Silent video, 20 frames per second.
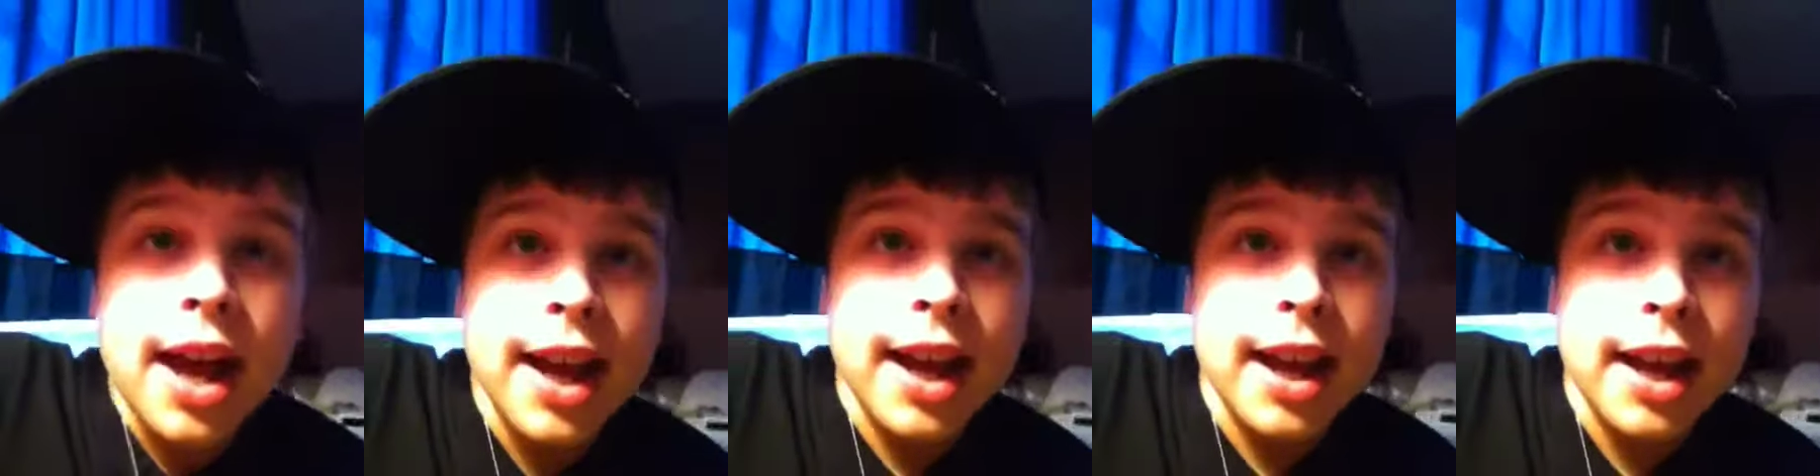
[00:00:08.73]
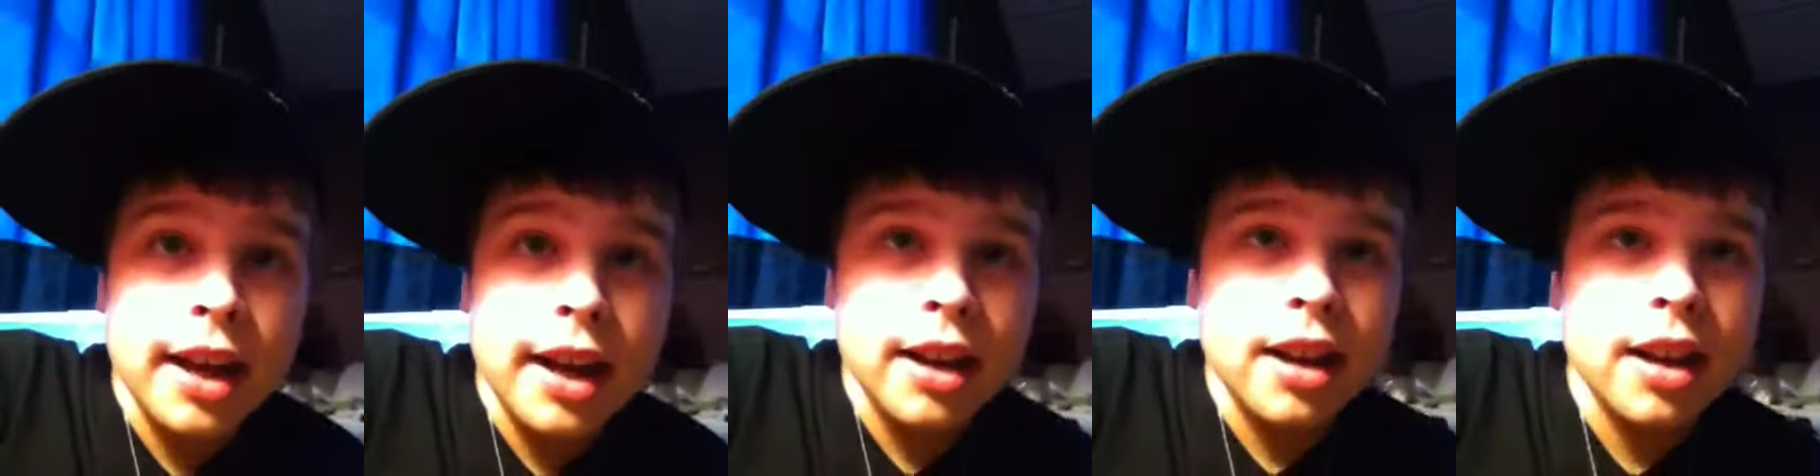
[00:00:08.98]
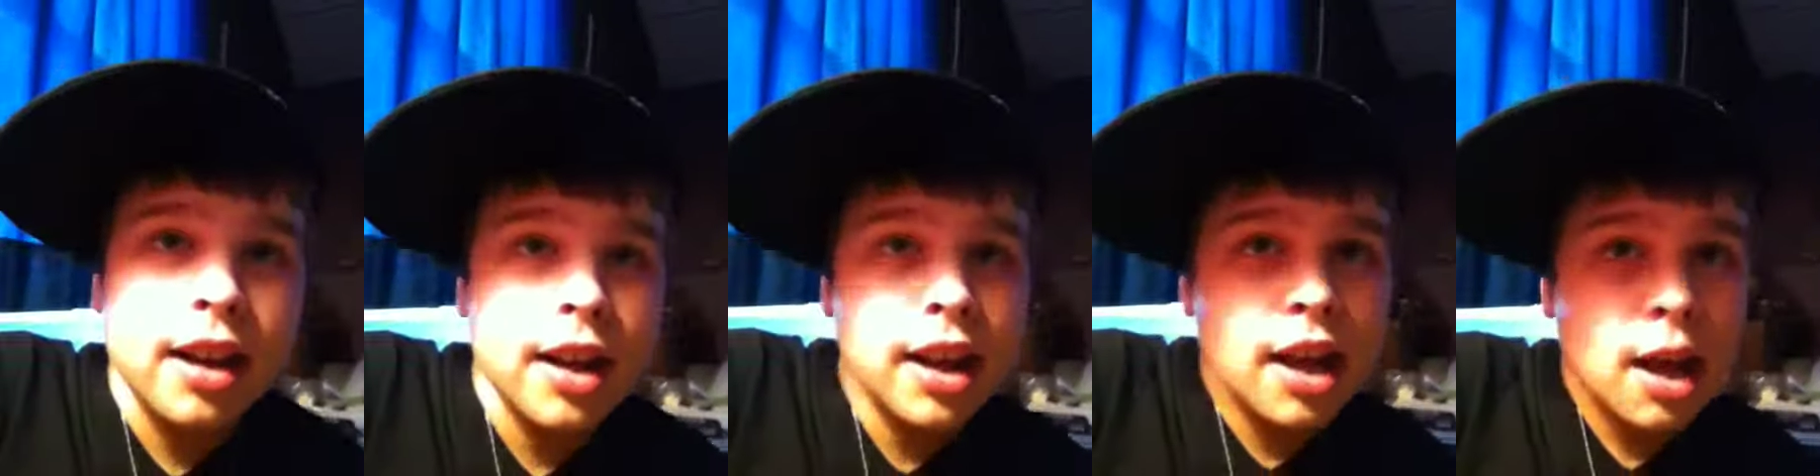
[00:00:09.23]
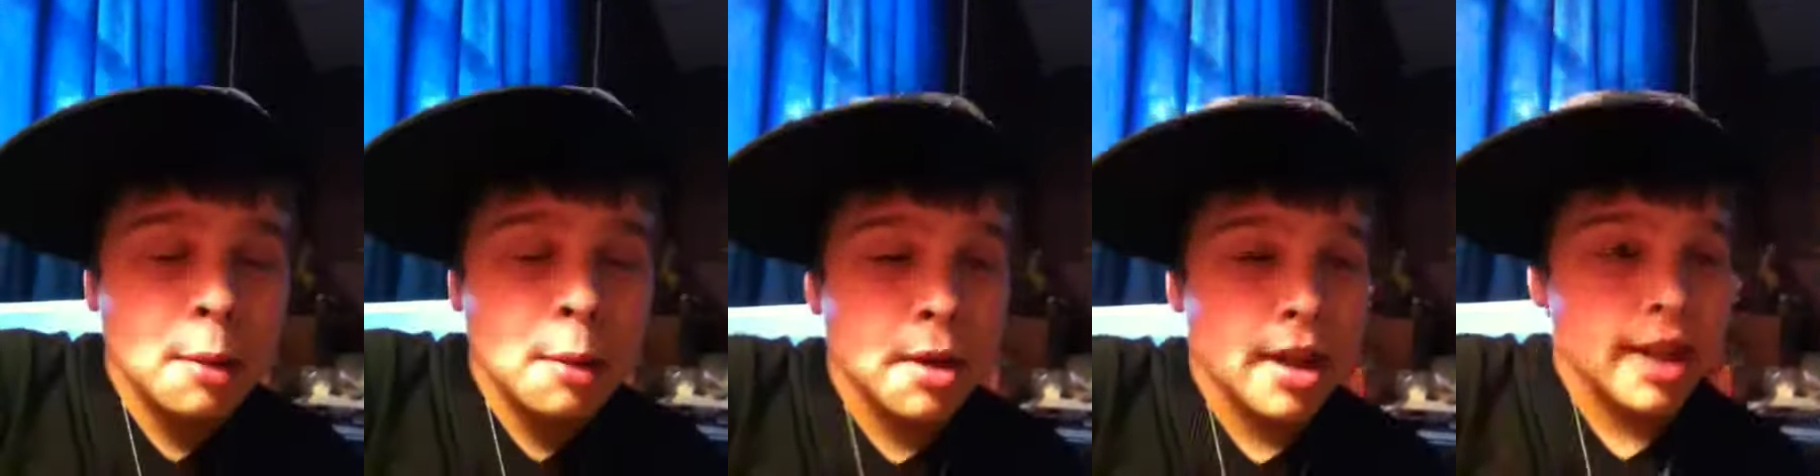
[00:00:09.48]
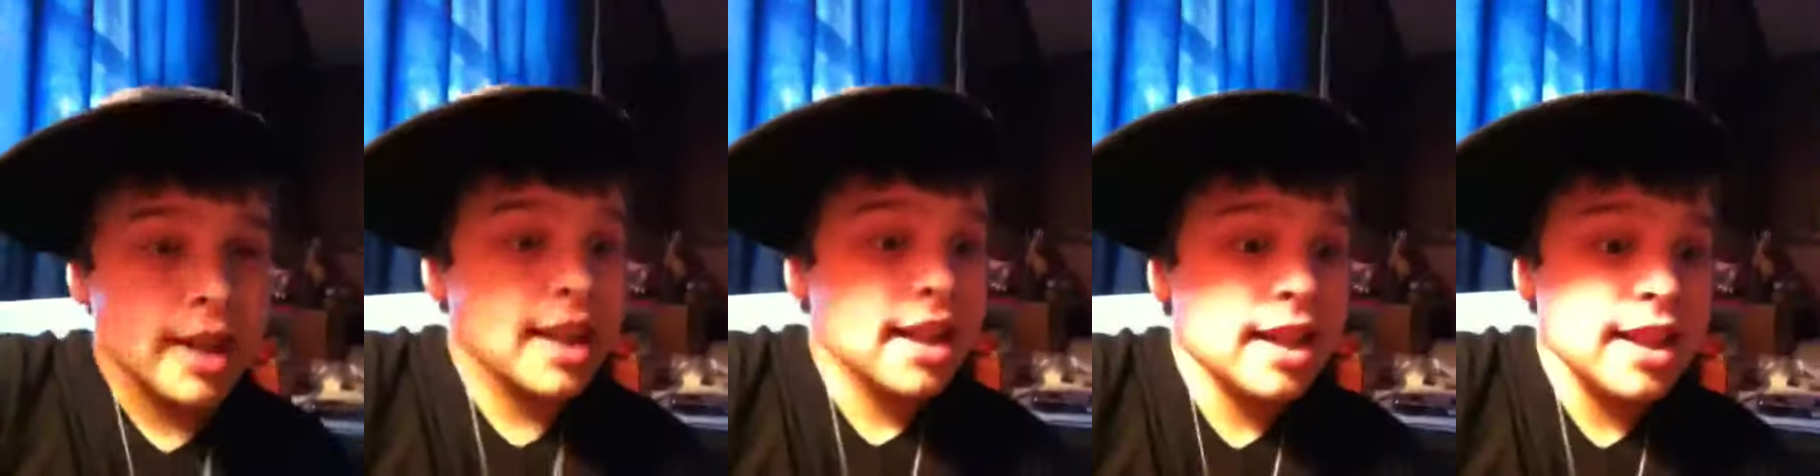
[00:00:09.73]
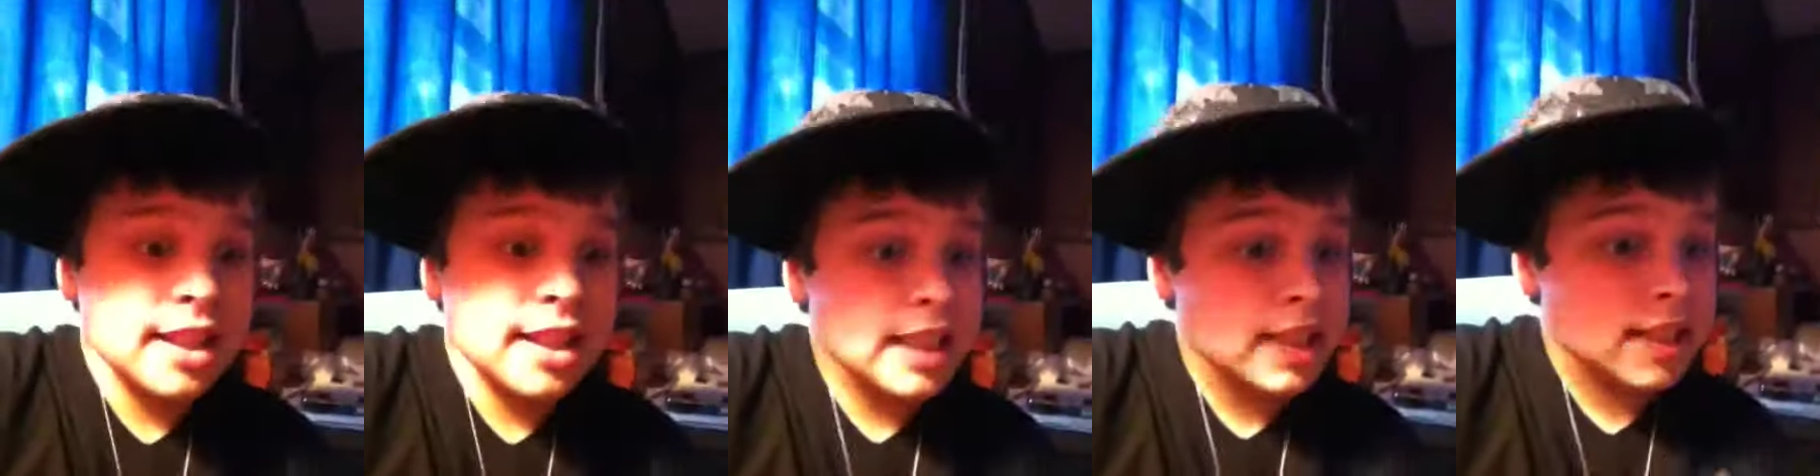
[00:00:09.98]
And, I mean,
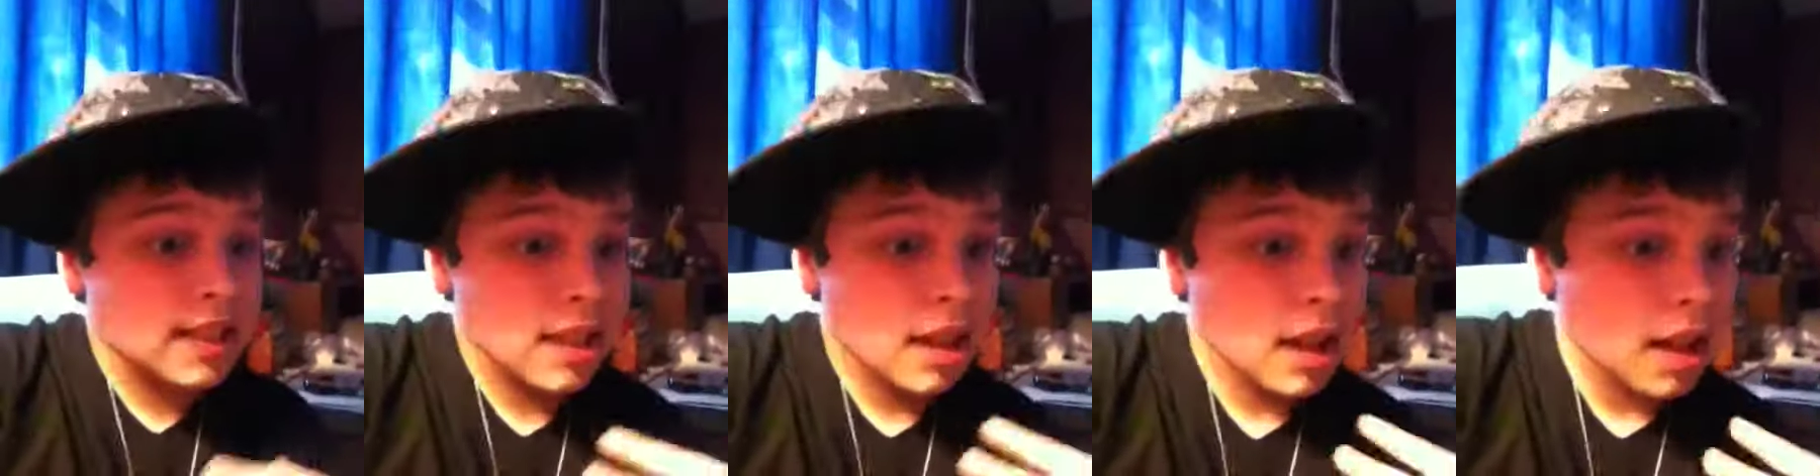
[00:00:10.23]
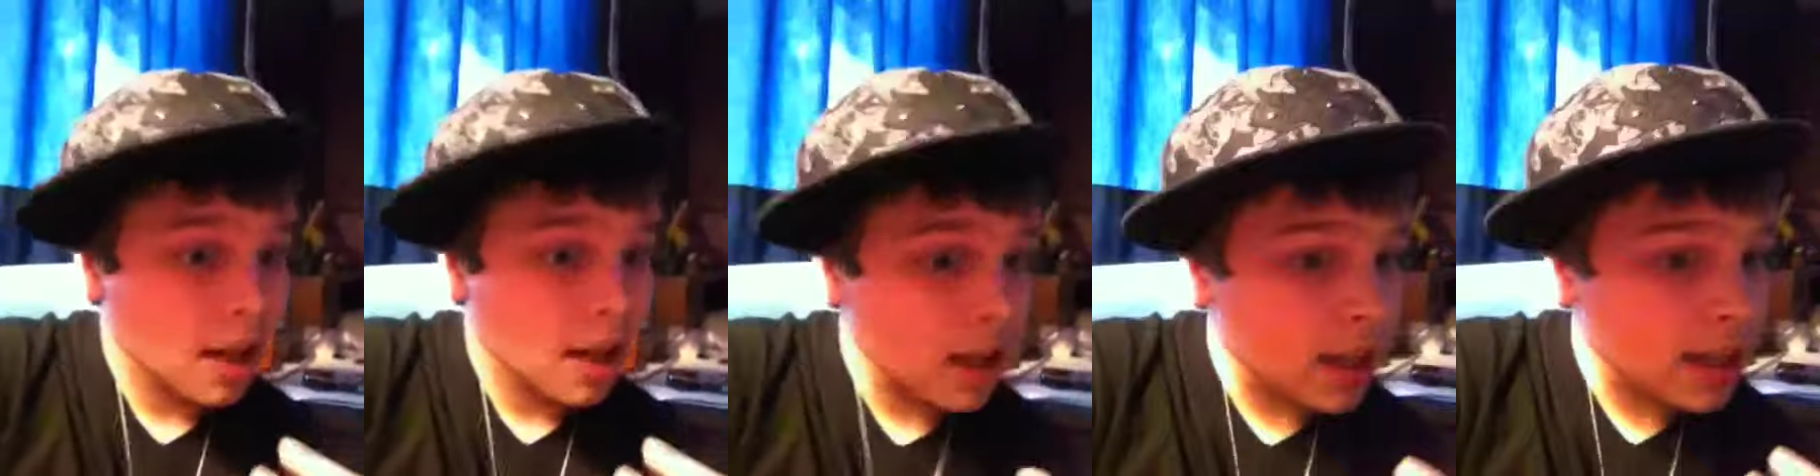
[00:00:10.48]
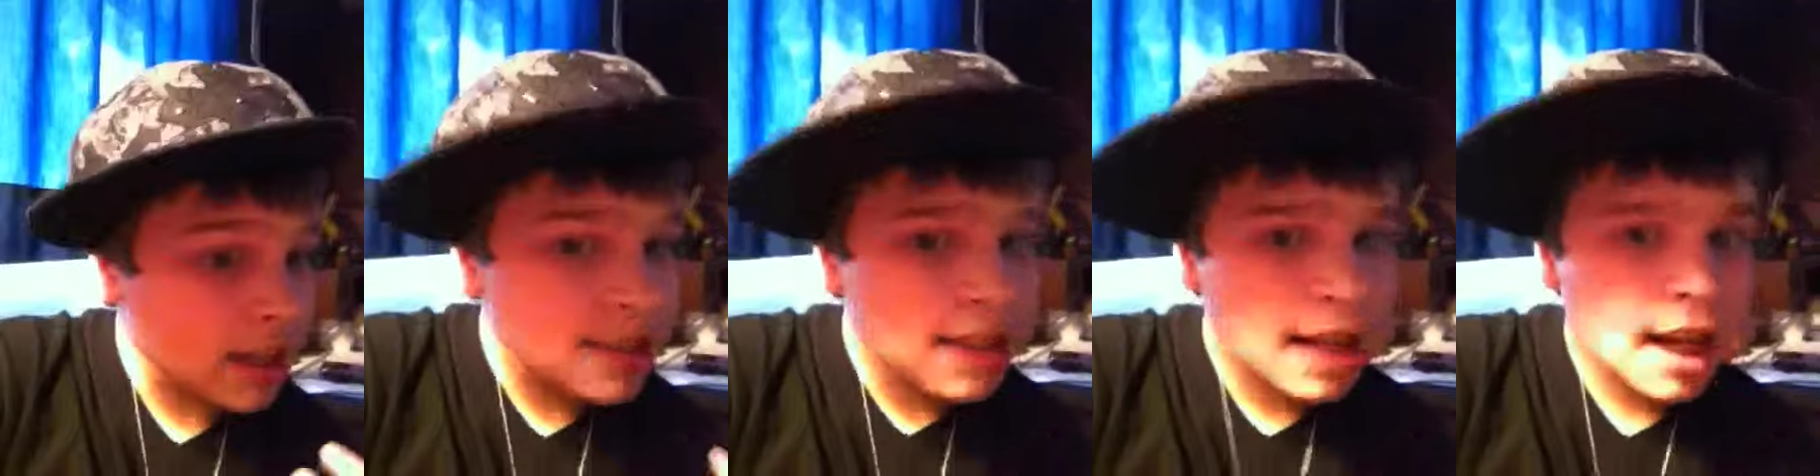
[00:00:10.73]
it's